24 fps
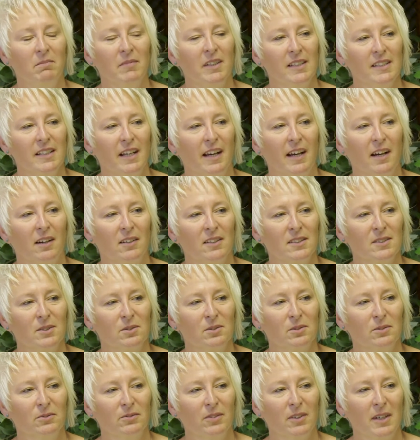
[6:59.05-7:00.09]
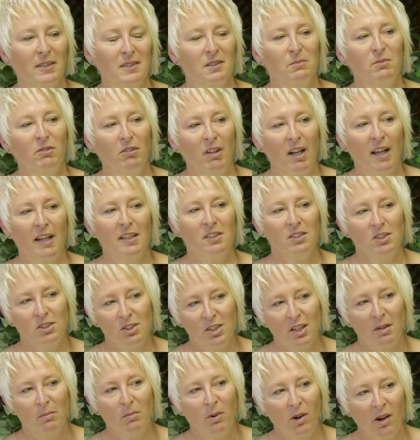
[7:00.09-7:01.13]
is our sort of customer
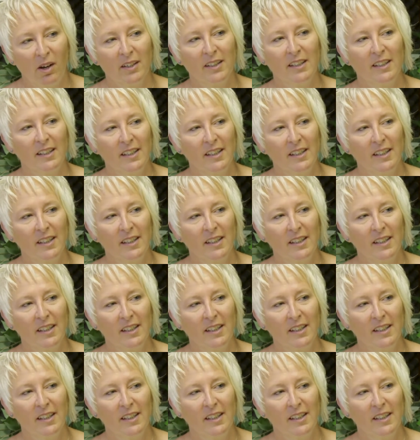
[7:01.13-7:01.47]
relationship work